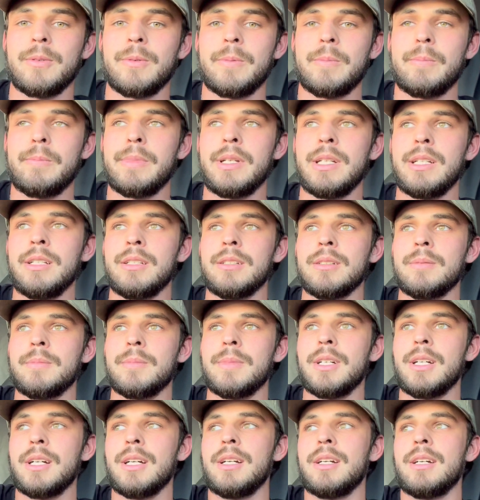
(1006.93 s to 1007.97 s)
medium,
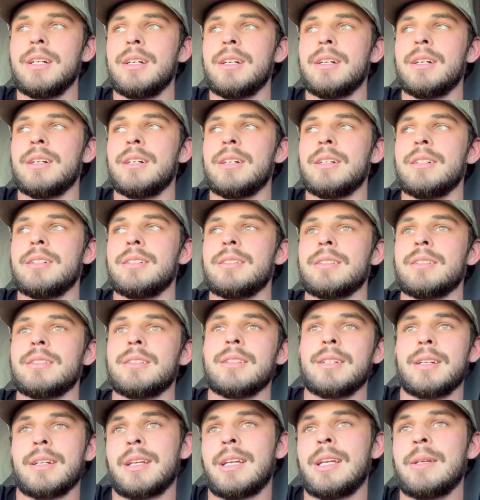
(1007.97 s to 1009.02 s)

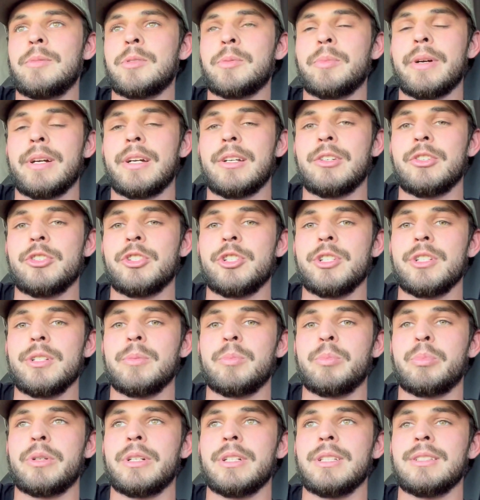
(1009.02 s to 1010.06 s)
that keeps my energy
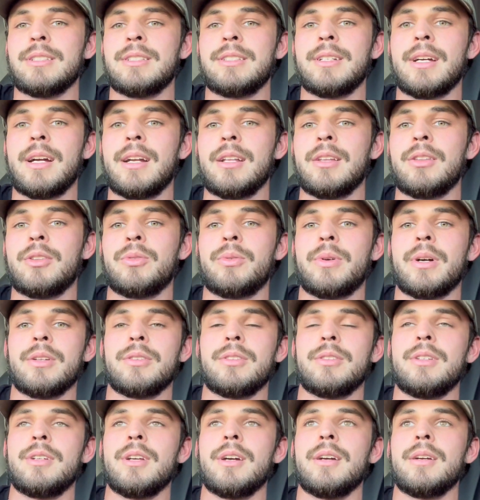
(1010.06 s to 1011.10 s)
pretty steady throughout
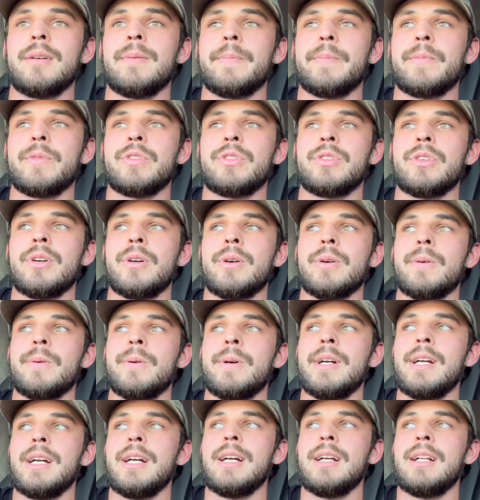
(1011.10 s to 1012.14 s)
the day. So
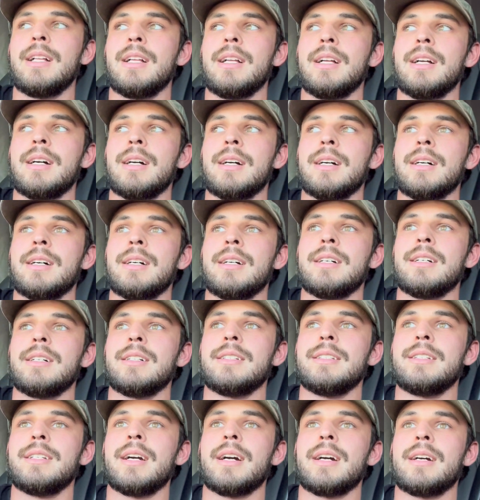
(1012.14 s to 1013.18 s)

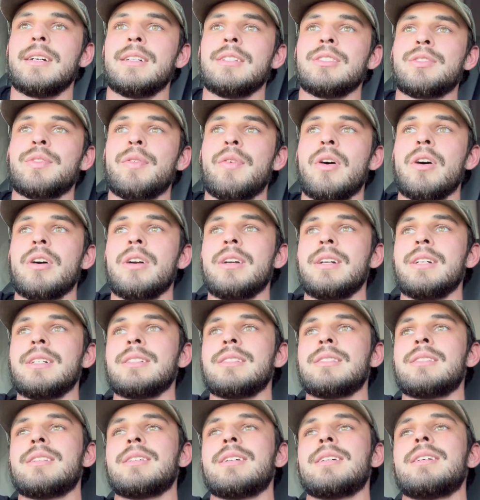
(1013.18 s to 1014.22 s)
yeah, and as far
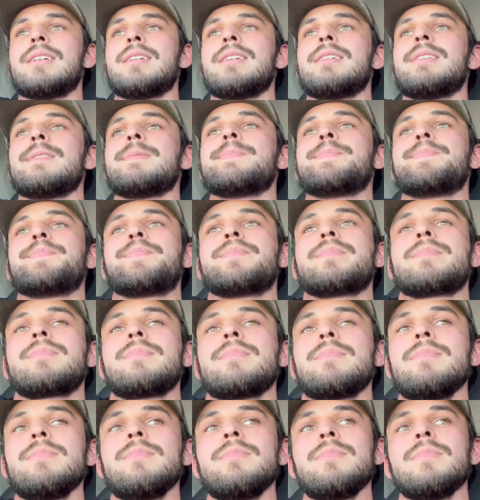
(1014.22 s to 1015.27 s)
as
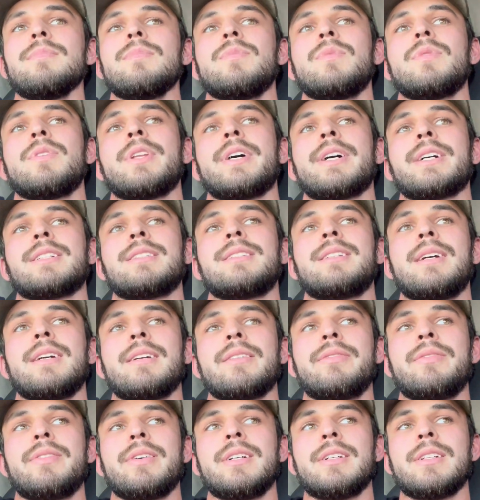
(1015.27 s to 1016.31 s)
like
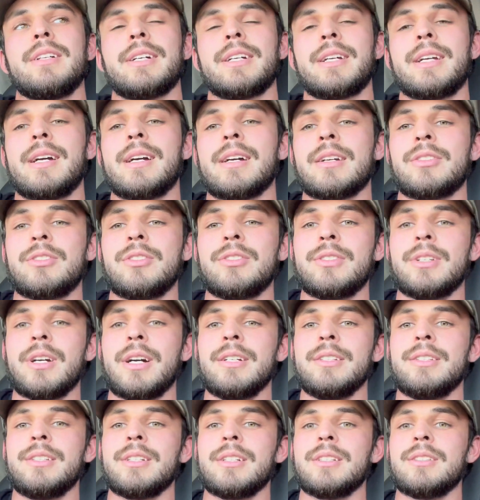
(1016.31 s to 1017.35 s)
staying fit, like
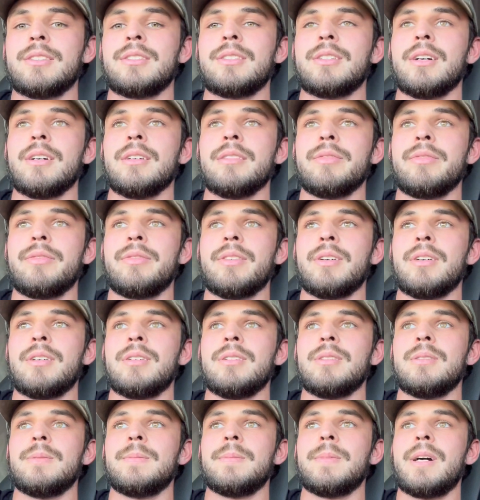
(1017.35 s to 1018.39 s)
exercising and stuff,
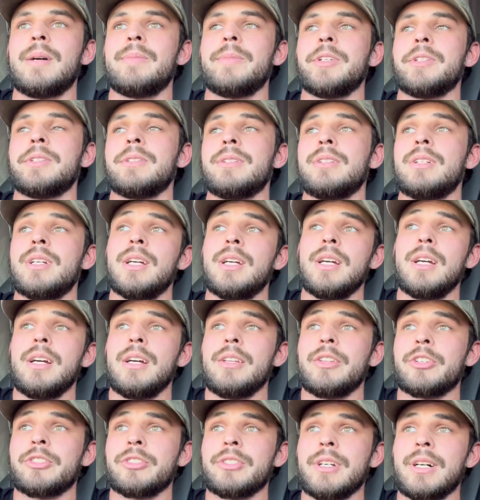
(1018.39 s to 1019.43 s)
I mean,
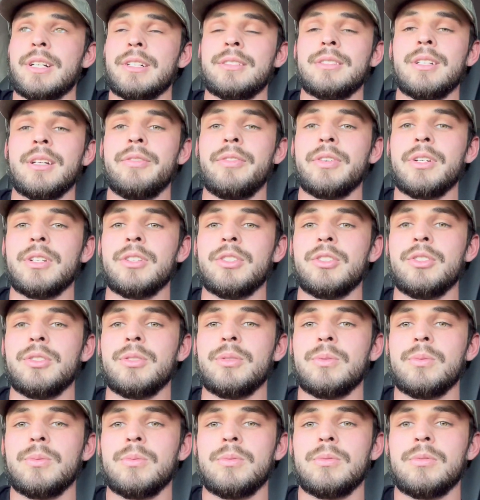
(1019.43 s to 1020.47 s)
there's a lot of stuff you can
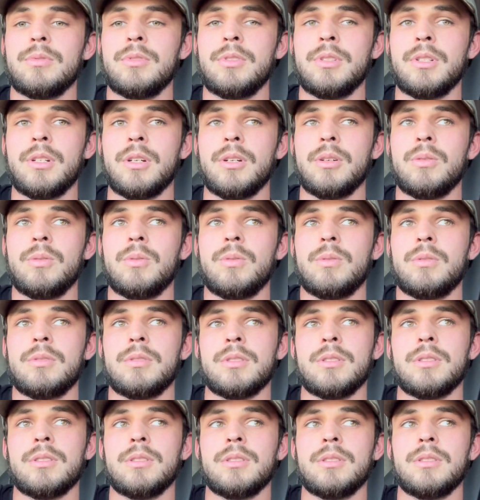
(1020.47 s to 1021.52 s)
do.
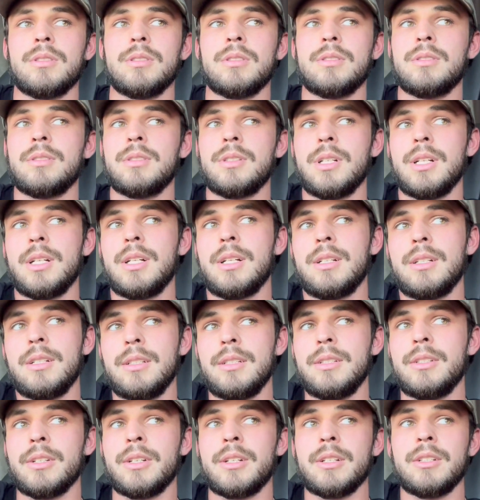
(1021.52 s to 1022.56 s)

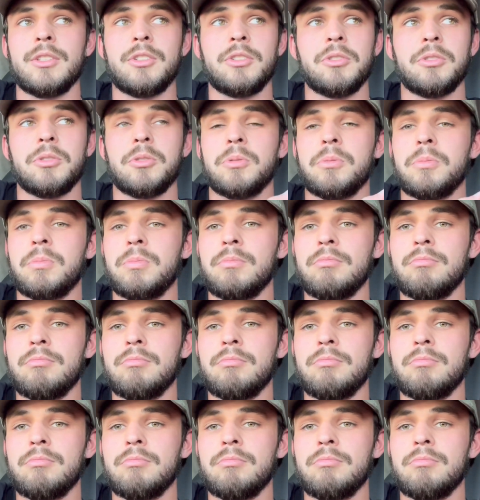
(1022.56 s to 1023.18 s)
You can do